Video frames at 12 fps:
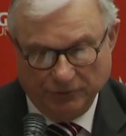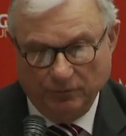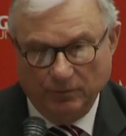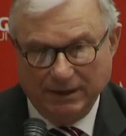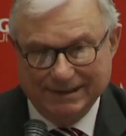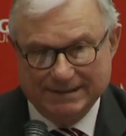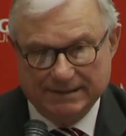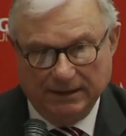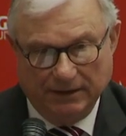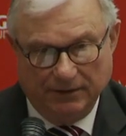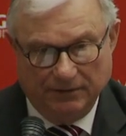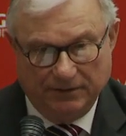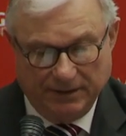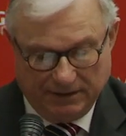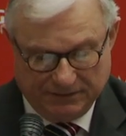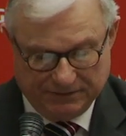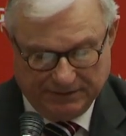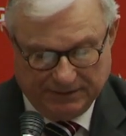than
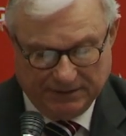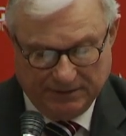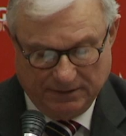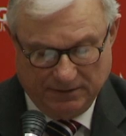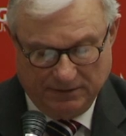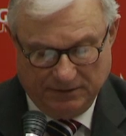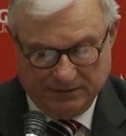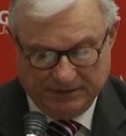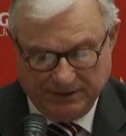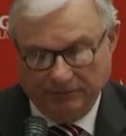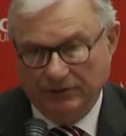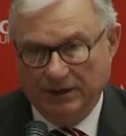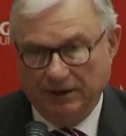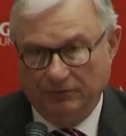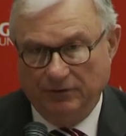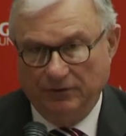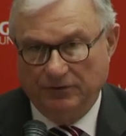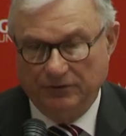
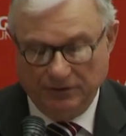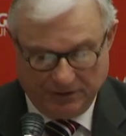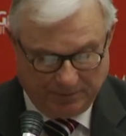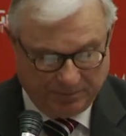1,730